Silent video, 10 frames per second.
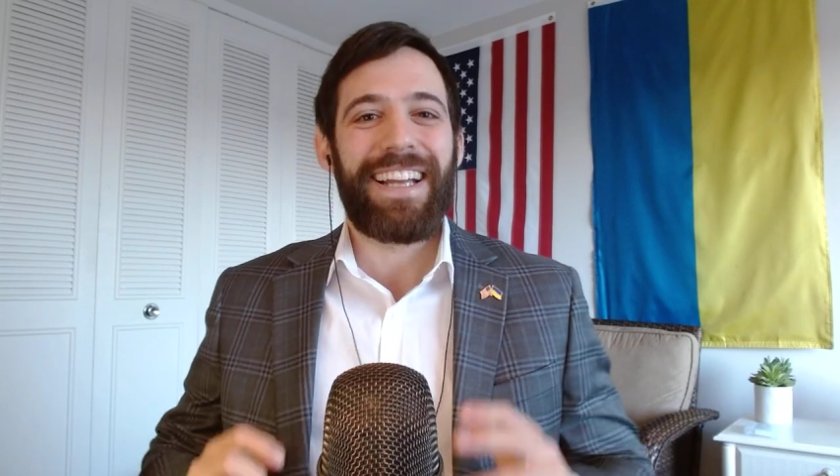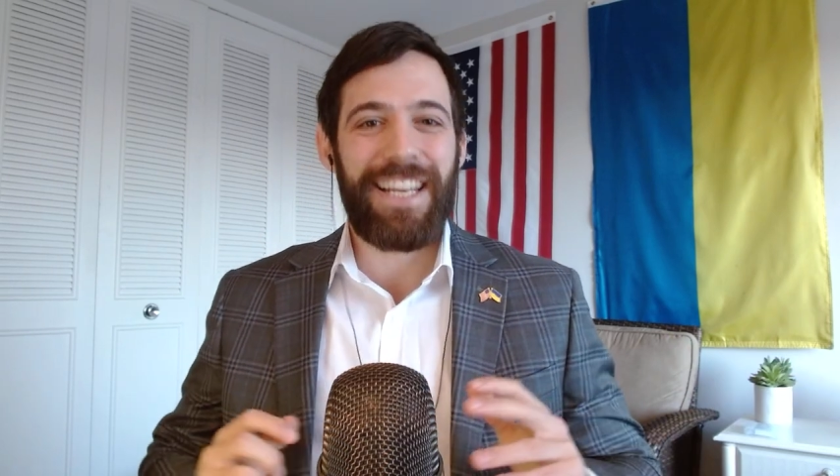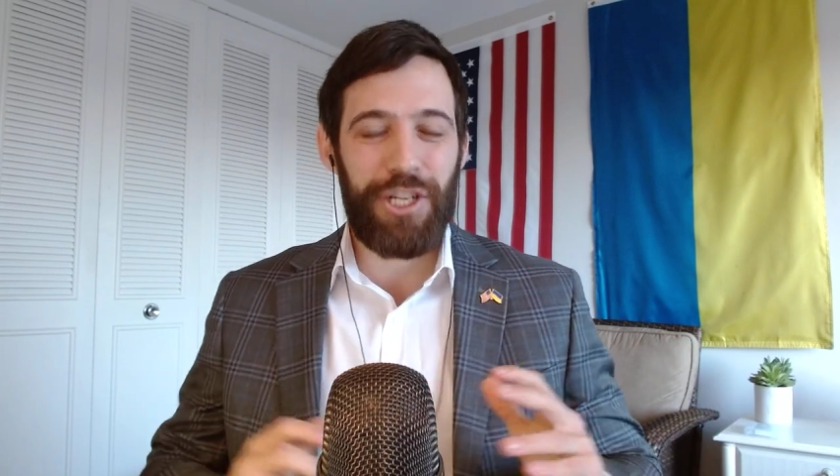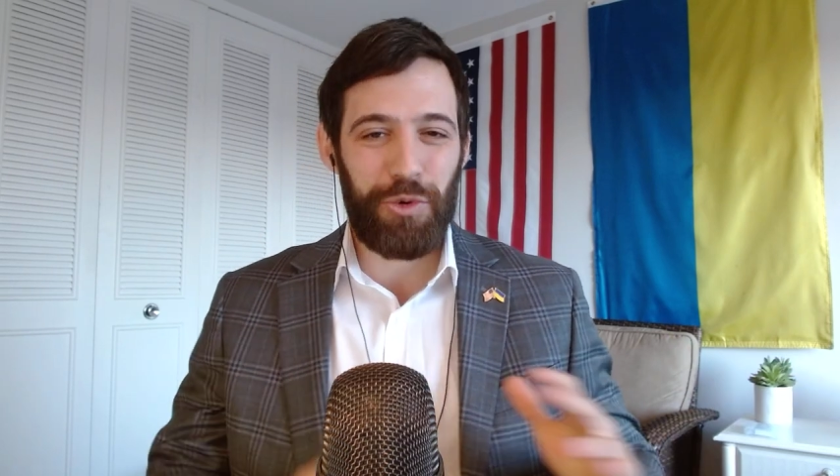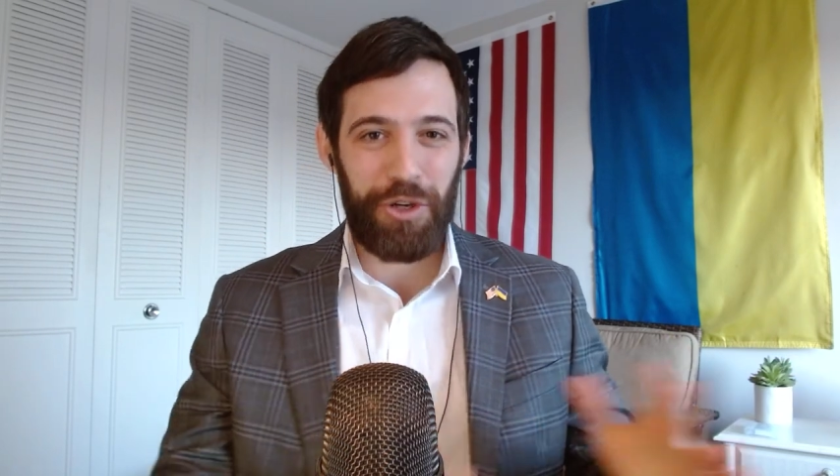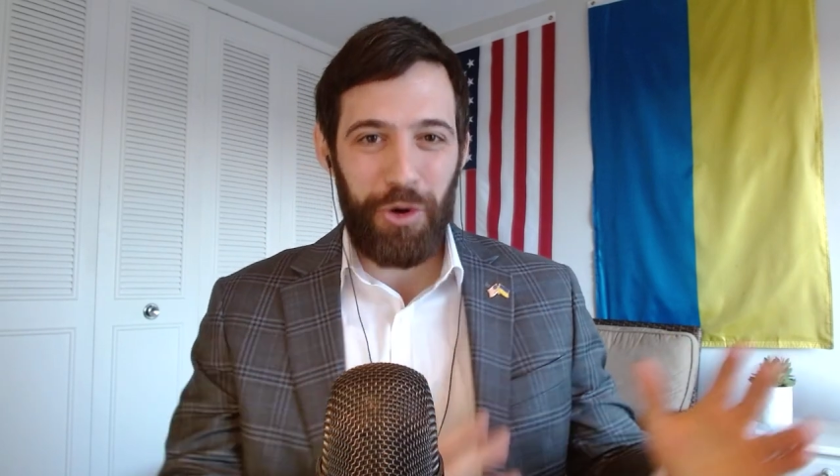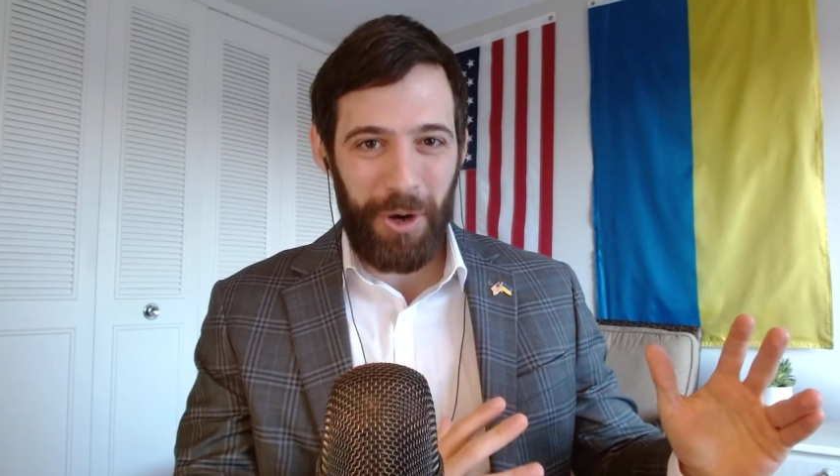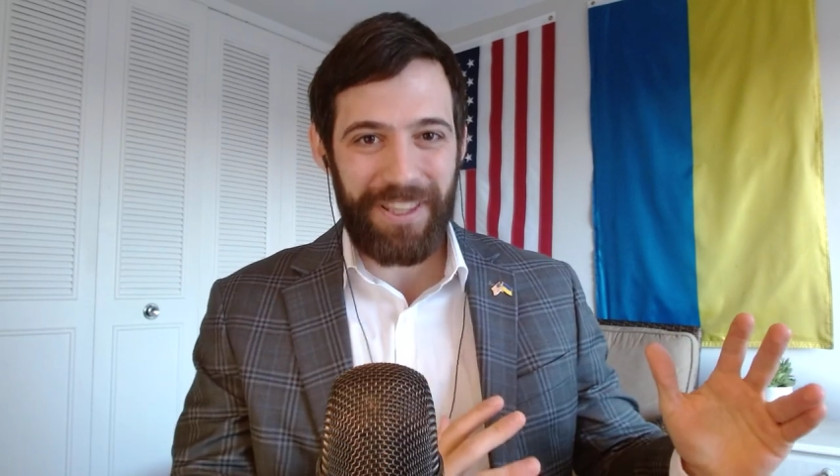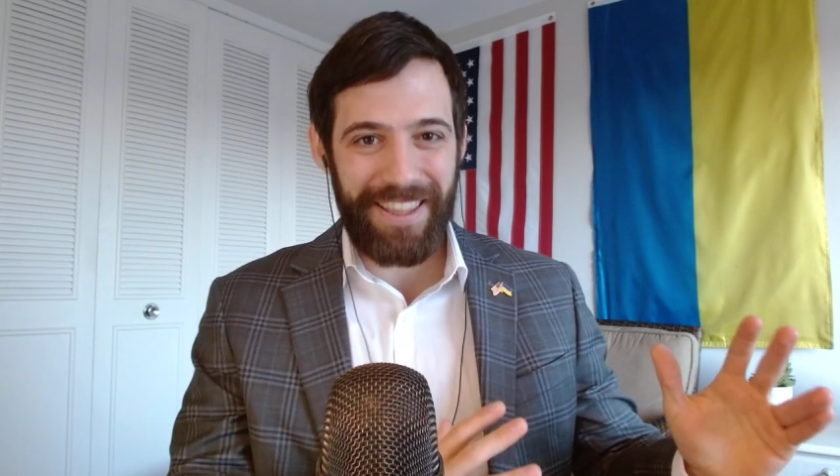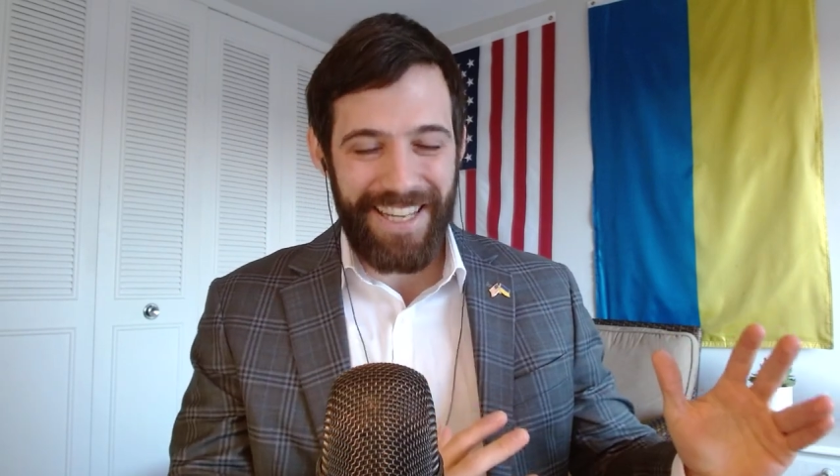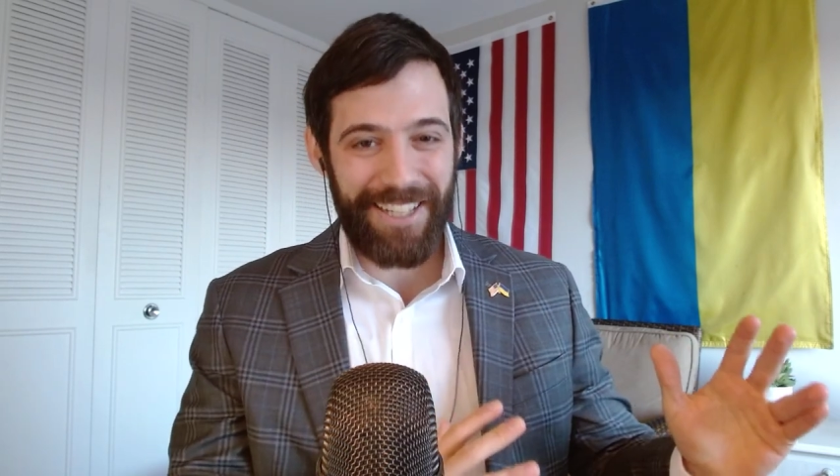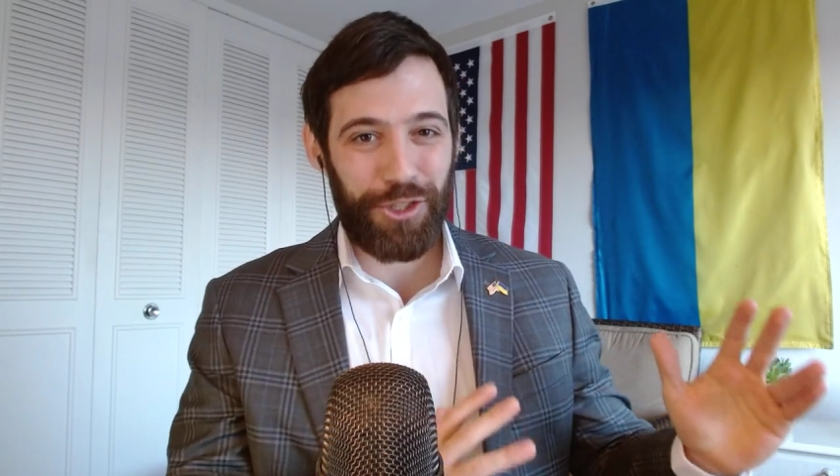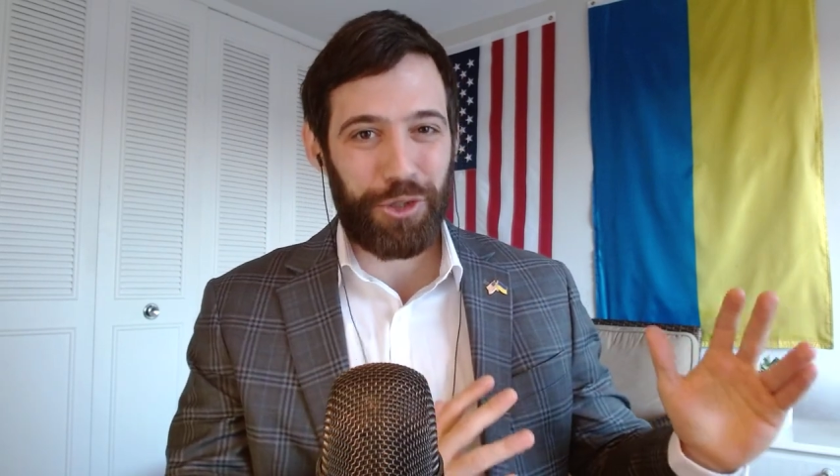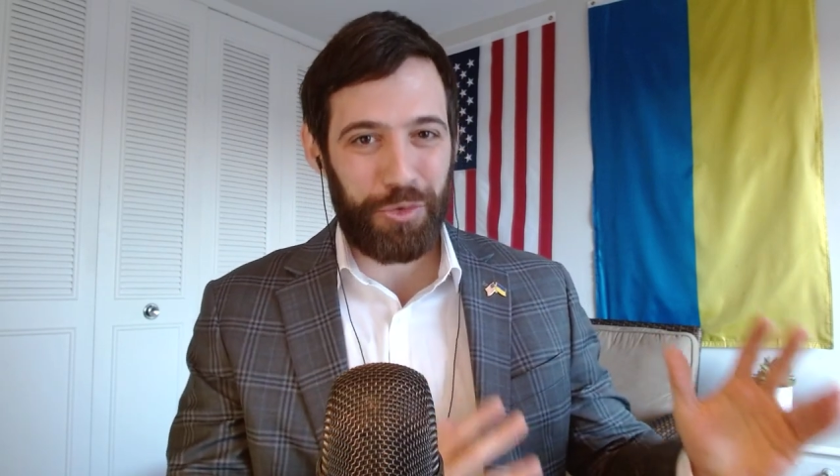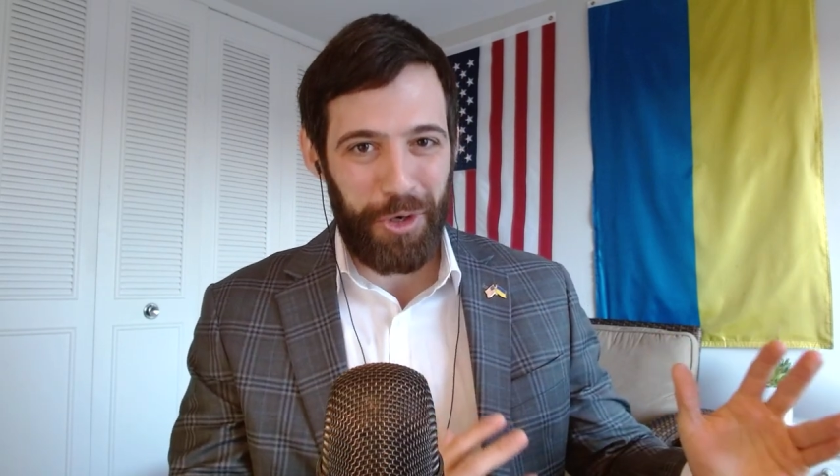into a court that they
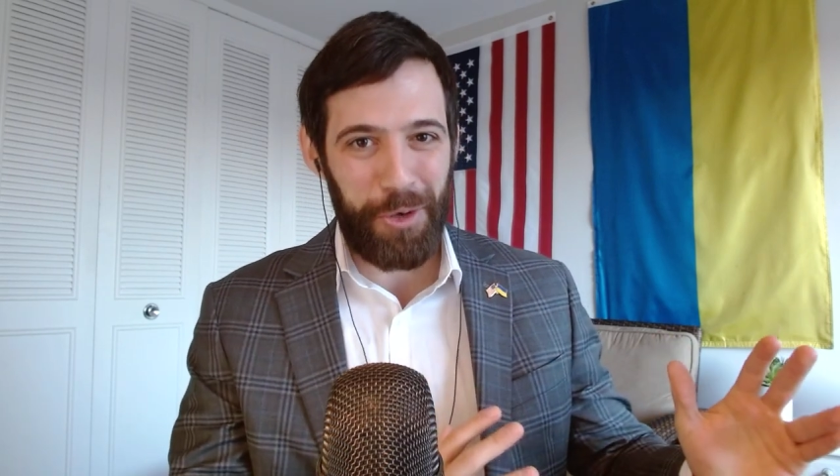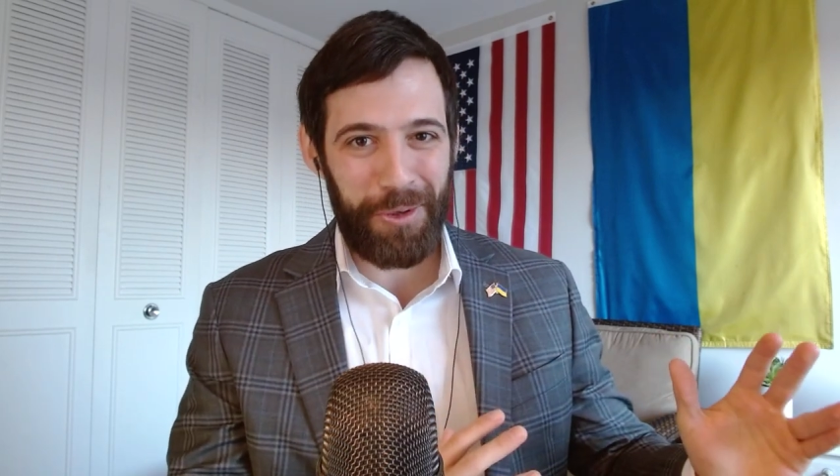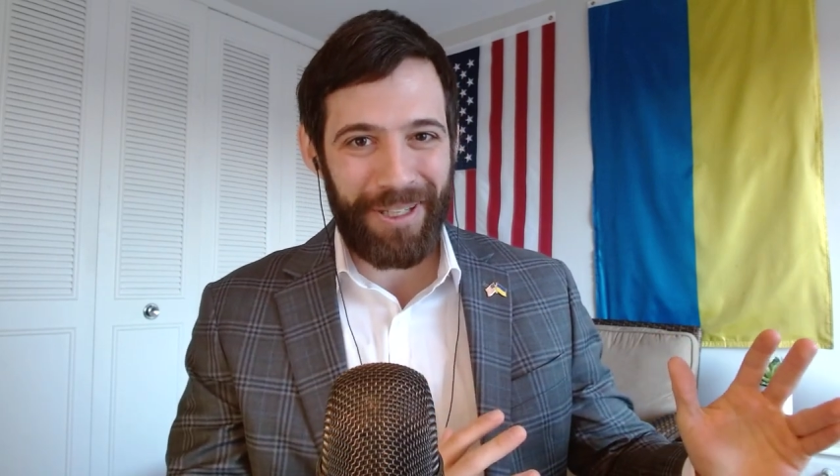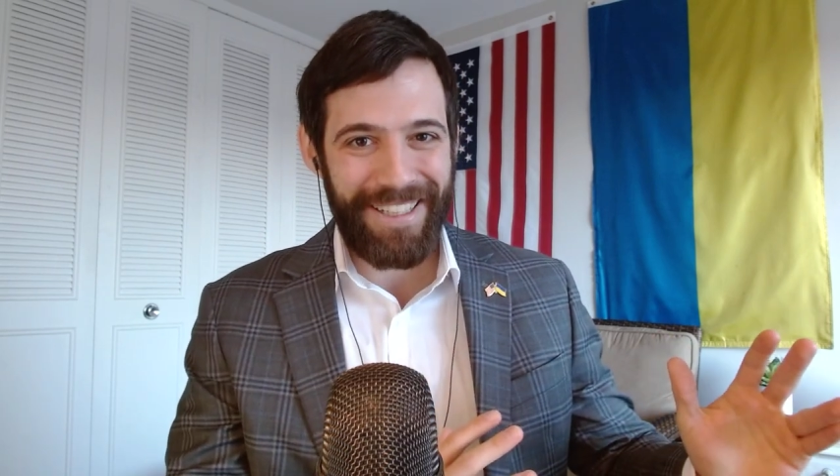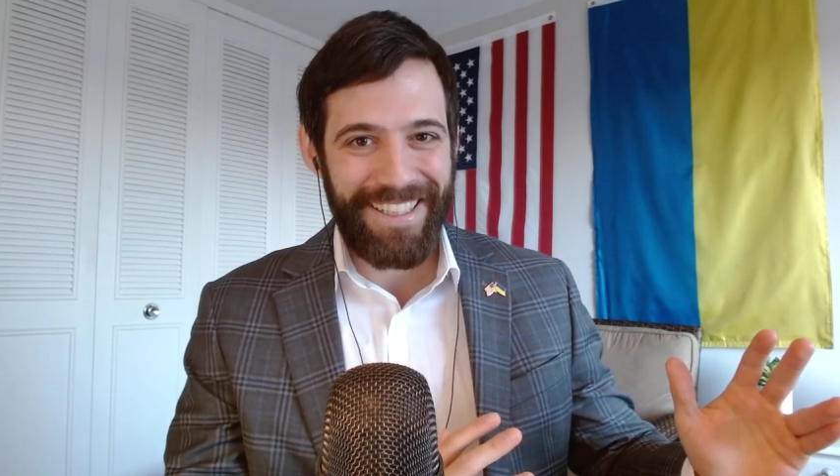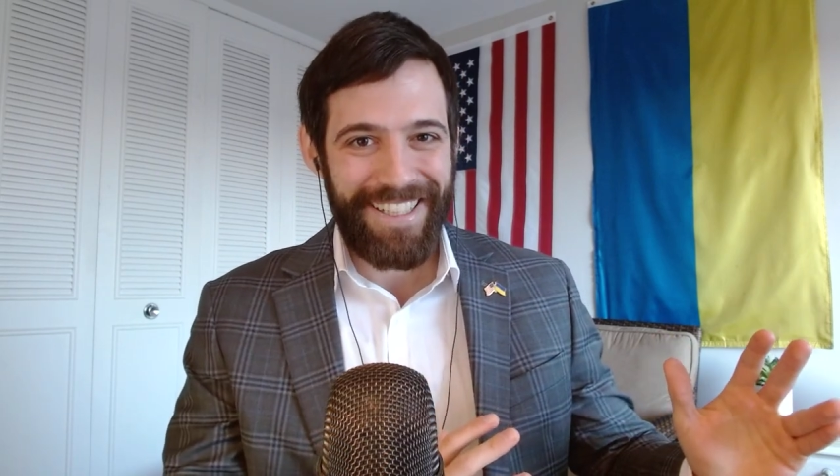control.